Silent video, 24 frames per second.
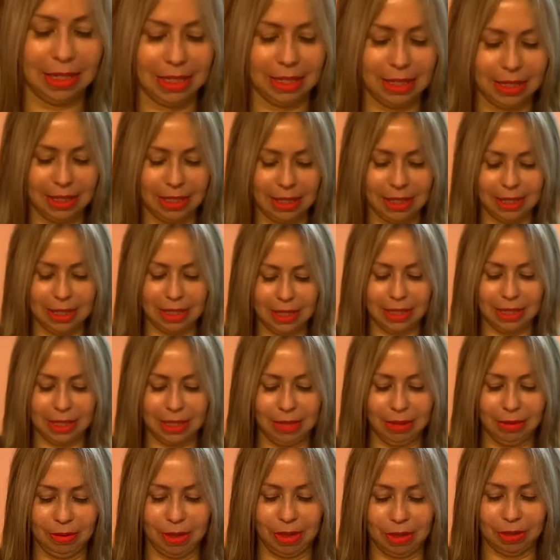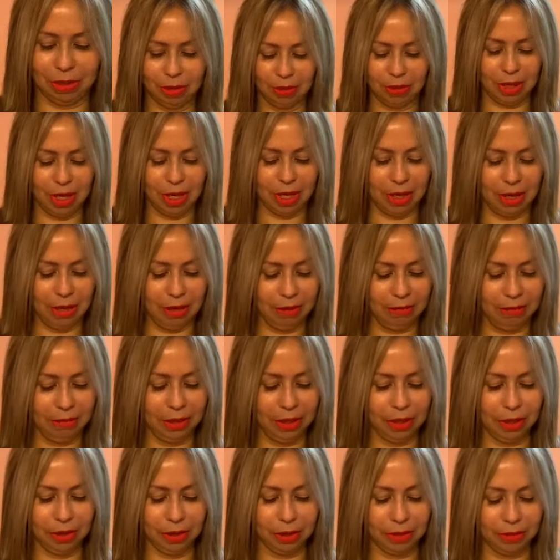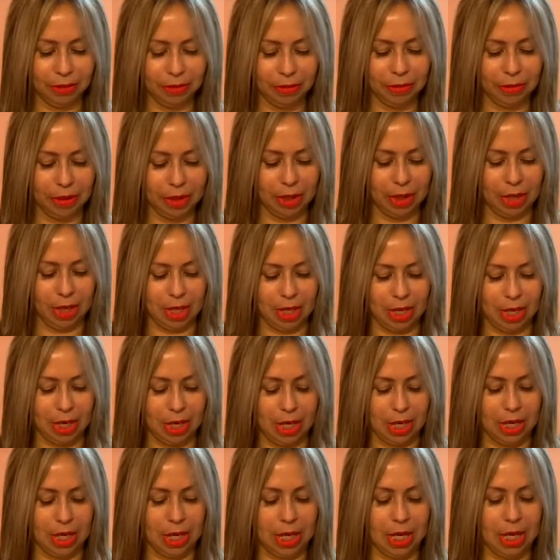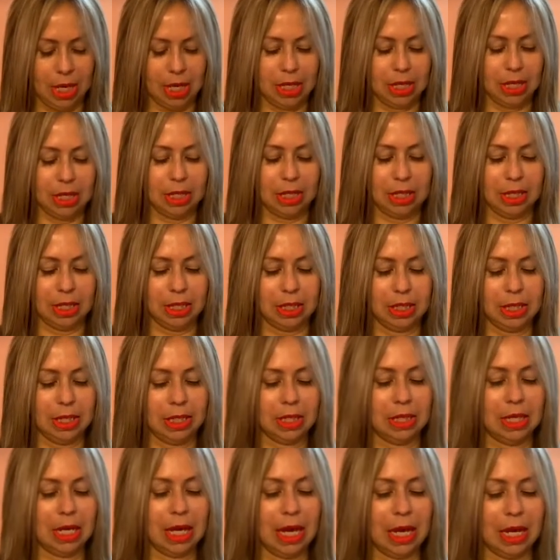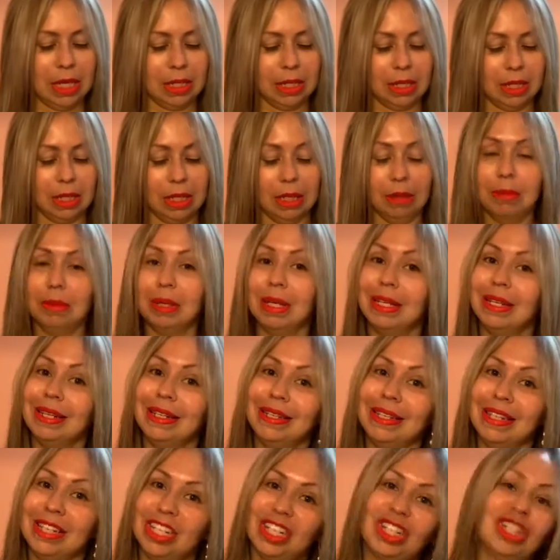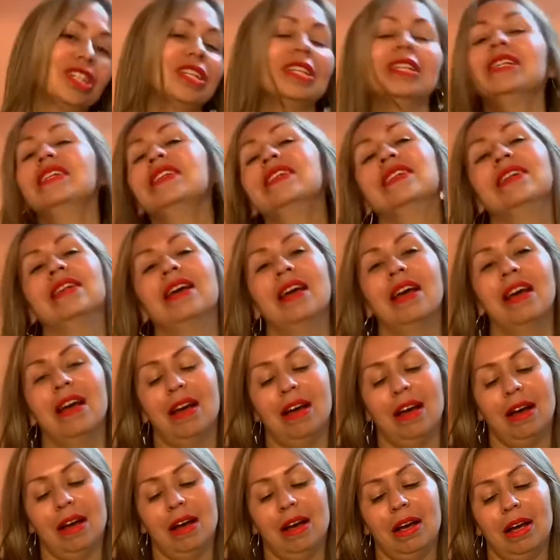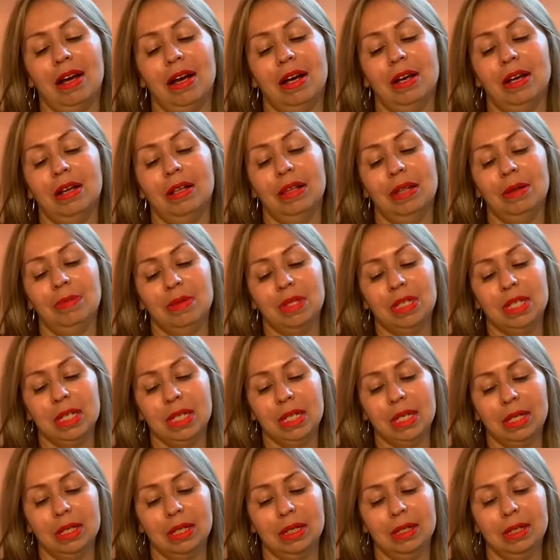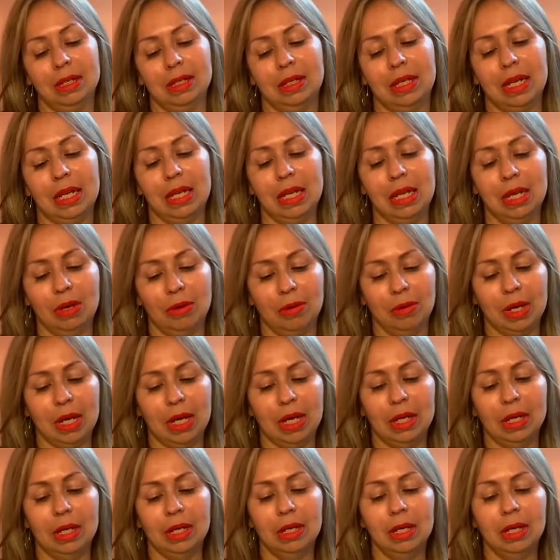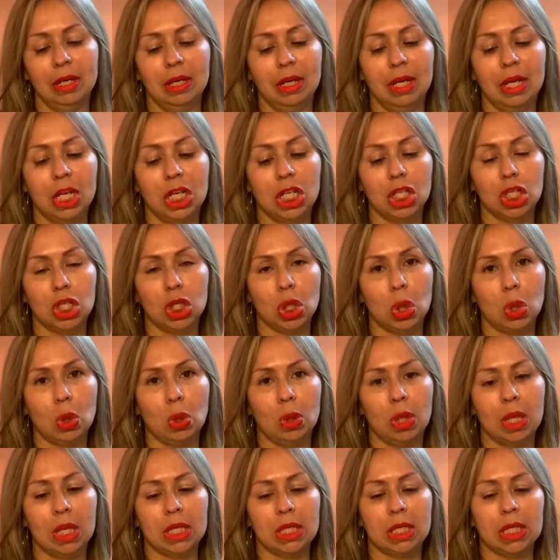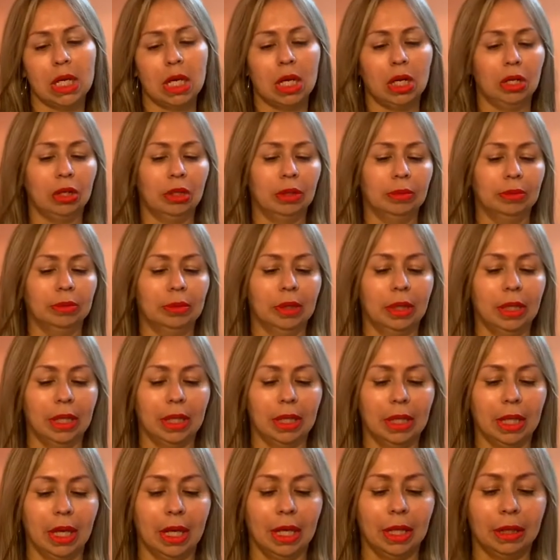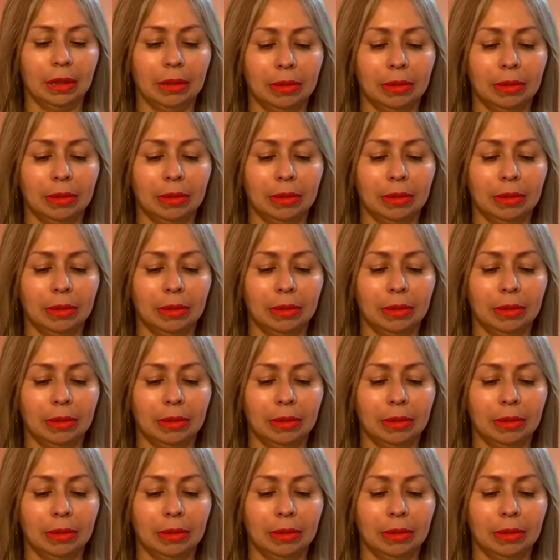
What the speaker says: let's see what else we have here. And this is that limited edition lipstick that he created, Soul Sucker. Look at that.